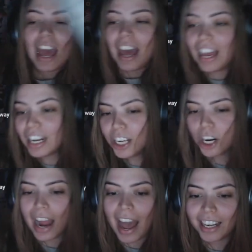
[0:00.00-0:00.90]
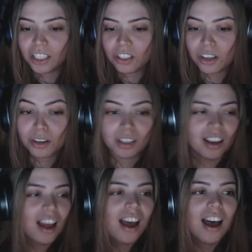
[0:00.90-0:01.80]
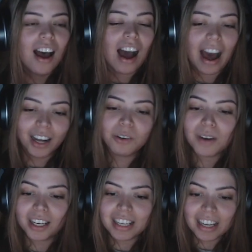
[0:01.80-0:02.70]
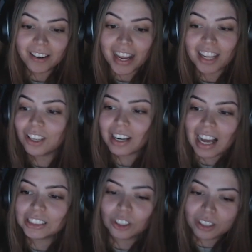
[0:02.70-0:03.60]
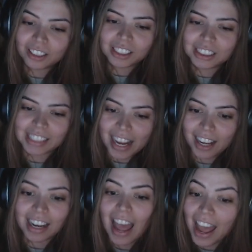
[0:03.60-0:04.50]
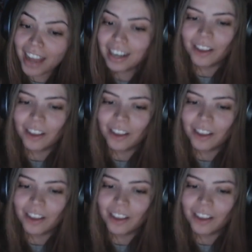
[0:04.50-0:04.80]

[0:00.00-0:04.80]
any of your attitude. I don't want to hear it. You guys don't understand. And